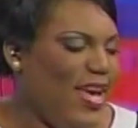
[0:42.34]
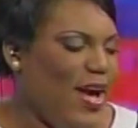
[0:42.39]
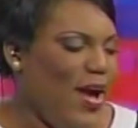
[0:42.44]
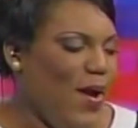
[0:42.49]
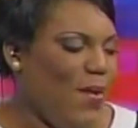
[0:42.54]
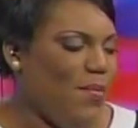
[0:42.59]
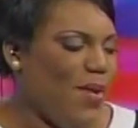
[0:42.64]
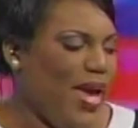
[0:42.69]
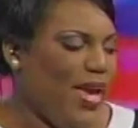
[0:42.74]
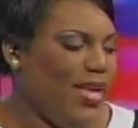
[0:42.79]

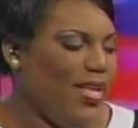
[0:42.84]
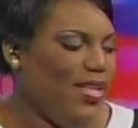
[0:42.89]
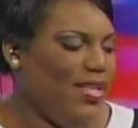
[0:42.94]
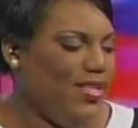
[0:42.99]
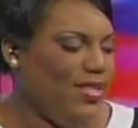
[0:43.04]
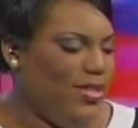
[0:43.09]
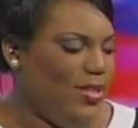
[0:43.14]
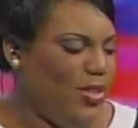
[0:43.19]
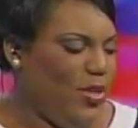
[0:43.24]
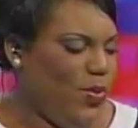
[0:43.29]

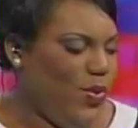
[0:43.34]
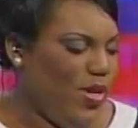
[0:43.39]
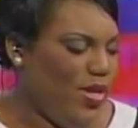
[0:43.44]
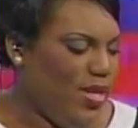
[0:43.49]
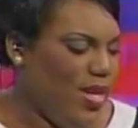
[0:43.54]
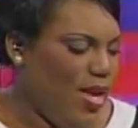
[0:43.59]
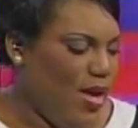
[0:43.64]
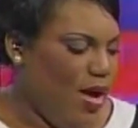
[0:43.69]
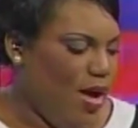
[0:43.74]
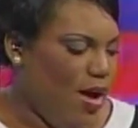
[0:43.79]
Micahel Stewart,
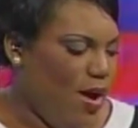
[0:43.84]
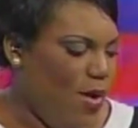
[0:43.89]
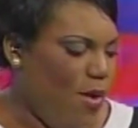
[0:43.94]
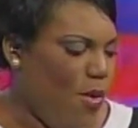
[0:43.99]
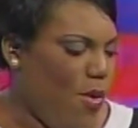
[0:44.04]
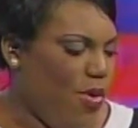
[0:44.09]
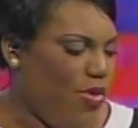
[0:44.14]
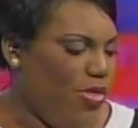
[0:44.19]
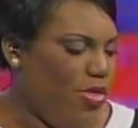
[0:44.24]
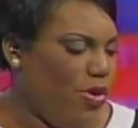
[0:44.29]

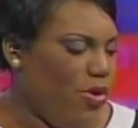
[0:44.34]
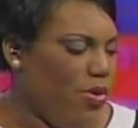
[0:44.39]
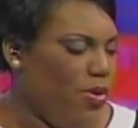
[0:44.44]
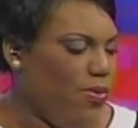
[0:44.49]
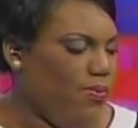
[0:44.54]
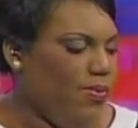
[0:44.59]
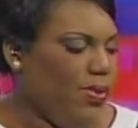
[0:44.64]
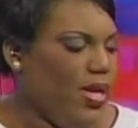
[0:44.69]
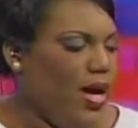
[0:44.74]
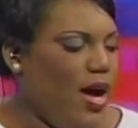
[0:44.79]
author
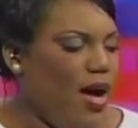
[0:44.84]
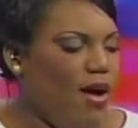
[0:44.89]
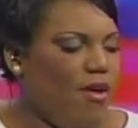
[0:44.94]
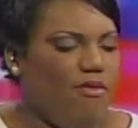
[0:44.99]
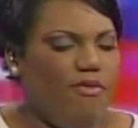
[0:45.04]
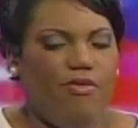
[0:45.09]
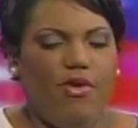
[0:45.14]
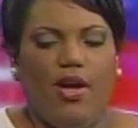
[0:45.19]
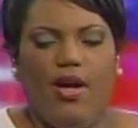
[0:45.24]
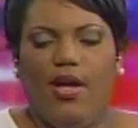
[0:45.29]

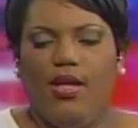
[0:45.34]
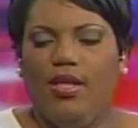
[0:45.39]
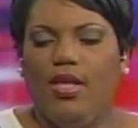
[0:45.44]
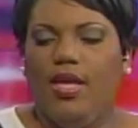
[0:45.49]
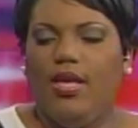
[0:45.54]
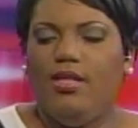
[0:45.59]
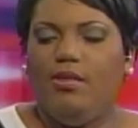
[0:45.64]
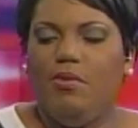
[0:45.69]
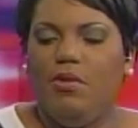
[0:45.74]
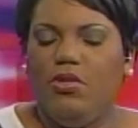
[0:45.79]
of
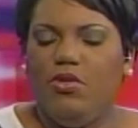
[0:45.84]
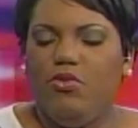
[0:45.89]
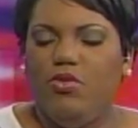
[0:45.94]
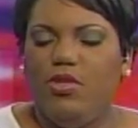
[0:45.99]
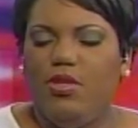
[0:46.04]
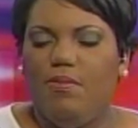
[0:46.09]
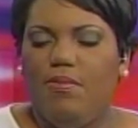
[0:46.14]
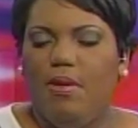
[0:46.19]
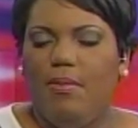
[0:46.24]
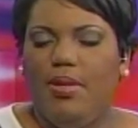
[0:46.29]
his most
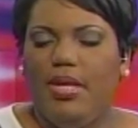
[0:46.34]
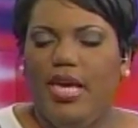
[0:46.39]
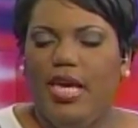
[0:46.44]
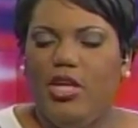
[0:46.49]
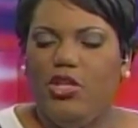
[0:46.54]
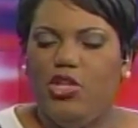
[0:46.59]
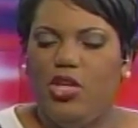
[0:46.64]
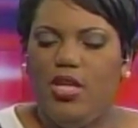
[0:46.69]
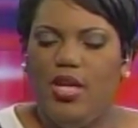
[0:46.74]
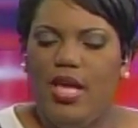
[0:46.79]
recent
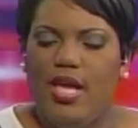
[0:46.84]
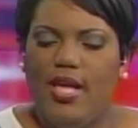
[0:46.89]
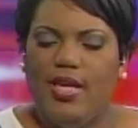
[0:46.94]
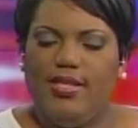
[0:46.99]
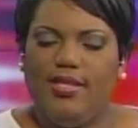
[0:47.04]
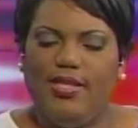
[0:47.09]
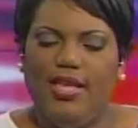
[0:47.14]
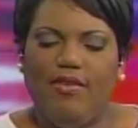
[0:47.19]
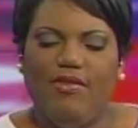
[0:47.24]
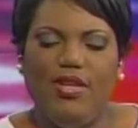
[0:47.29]
publication,
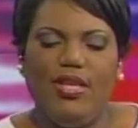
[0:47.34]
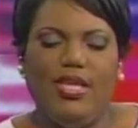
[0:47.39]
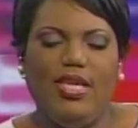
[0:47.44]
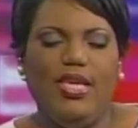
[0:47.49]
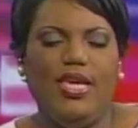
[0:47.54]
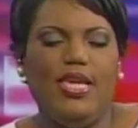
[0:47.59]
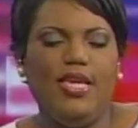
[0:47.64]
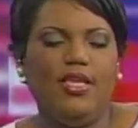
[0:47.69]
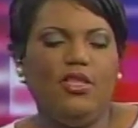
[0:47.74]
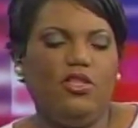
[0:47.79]
7
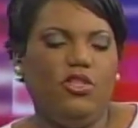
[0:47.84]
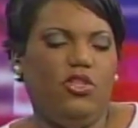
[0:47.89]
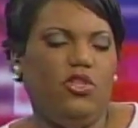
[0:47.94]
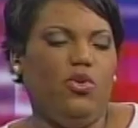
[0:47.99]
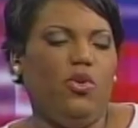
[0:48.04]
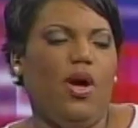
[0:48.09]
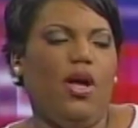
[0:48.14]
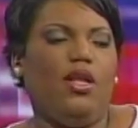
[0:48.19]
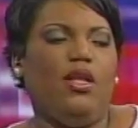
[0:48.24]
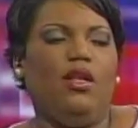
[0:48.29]
Keys
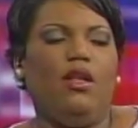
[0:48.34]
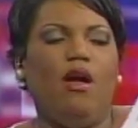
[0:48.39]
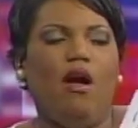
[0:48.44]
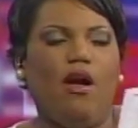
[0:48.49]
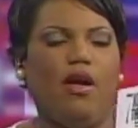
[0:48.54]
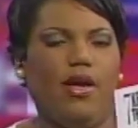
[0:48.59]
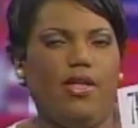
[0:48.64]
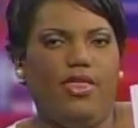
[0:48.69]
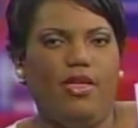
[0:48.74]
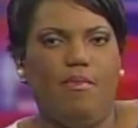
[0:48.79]
to
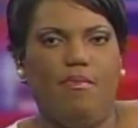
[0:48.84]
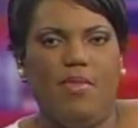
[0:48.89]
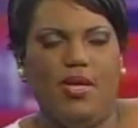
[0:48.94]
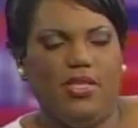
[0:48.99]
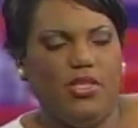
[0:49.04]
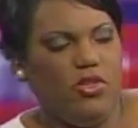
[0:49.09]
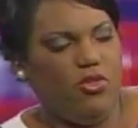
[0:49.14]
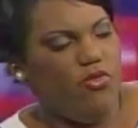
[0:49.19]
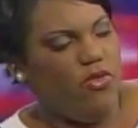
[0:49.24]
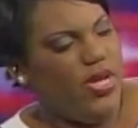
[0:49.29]
Unlock the
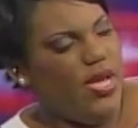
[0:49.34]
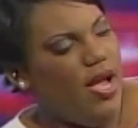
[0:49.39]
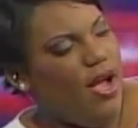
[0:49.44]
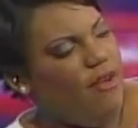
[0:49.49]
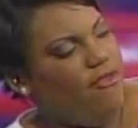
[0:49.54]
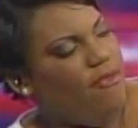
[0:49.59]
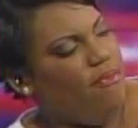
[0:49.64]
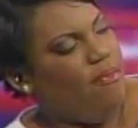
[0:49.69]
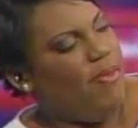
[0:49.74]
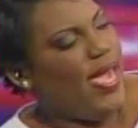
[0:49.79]
Mystery
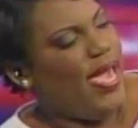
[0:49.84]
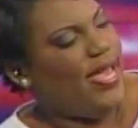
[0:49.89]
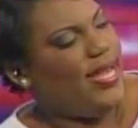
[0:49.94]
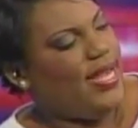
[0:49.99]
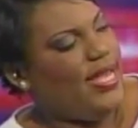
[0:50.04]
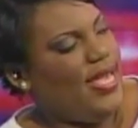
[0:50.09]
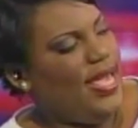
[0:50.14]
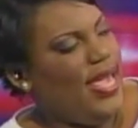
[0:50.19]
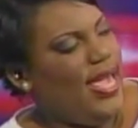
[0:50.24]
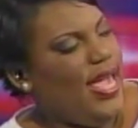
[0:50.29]
of
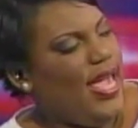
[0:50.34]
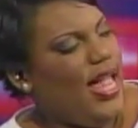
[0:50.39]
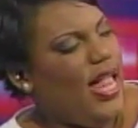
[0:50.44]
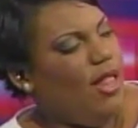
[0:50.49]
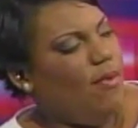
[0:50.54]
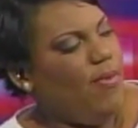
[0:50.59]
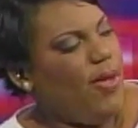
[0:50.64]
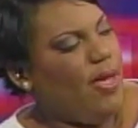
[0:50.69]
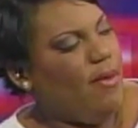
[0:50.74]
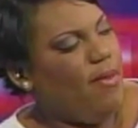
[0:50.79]
Men,
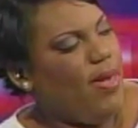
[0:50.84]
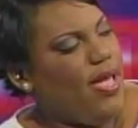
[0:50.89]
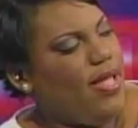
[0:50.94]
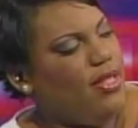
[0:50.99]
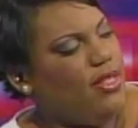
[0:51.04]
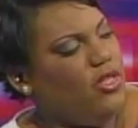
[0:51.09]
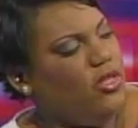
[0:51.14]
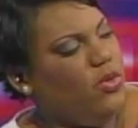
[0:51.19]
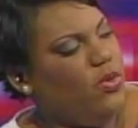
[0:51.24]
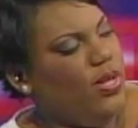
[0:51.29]
helping
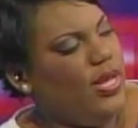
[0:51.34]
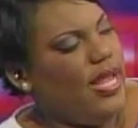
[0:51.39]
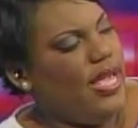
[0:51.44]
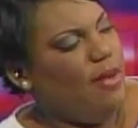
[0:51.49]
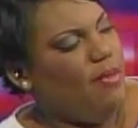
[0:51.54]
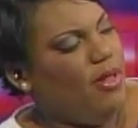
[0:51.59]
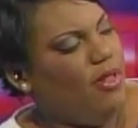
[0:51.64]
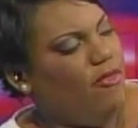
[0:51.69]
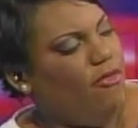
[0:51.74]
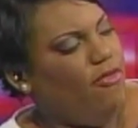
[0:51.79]
men to
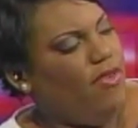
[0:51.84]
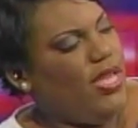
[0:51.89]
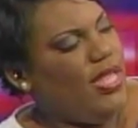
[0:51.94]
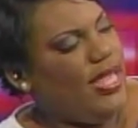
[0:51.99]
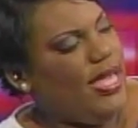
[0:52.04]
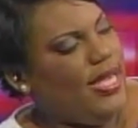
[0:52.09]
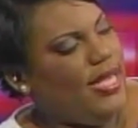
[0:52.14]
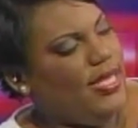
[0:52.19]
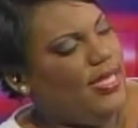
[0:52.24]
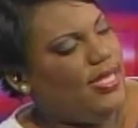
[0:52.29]
label
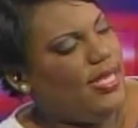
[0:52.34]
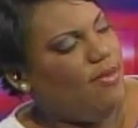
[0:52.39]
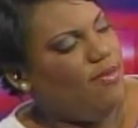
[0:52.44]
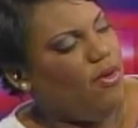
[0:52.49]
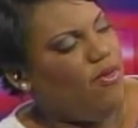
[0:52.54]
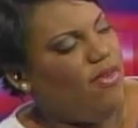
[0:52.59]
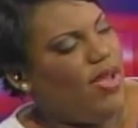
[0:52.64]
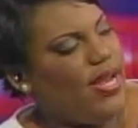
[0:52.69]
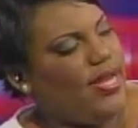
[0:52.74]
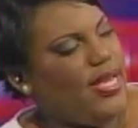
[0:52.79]
feelings and
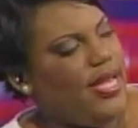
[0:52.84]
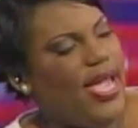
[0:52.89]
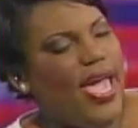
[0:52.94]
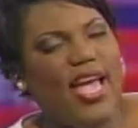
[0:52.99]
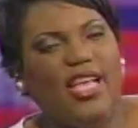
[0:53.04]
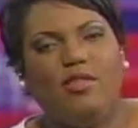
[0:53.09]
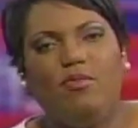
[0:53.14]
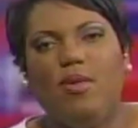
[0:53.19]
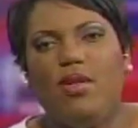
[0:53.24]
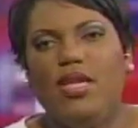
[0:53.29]
providing
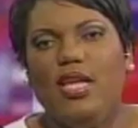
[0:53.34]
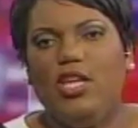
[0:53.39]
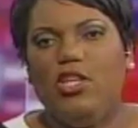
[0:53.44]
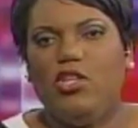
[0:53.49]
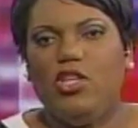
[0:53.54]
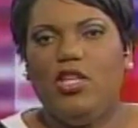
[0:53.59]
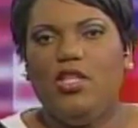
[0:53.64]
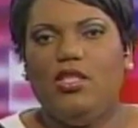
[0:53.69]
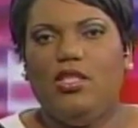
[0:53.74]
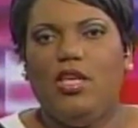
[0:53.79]

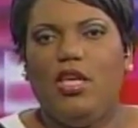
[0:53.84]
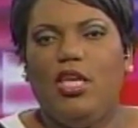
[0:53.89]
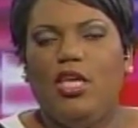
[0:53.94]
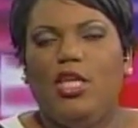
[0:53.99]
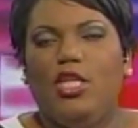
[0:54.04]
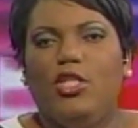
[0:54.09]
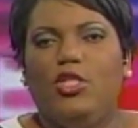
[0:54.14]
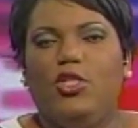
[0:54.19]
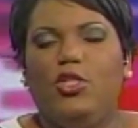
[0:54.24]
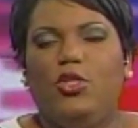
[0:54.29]
explanations
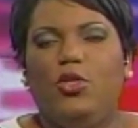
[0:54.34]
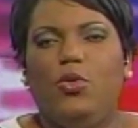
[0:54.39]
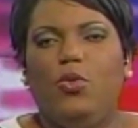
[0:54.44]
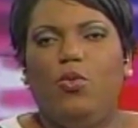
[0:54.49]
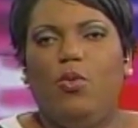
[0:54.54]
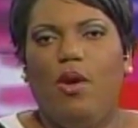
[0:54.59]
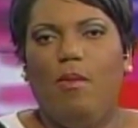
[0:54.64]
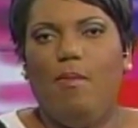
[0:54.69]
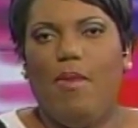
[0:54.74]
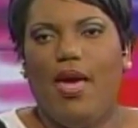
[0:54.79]
to
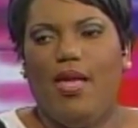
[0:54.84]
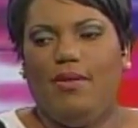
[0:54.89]
women.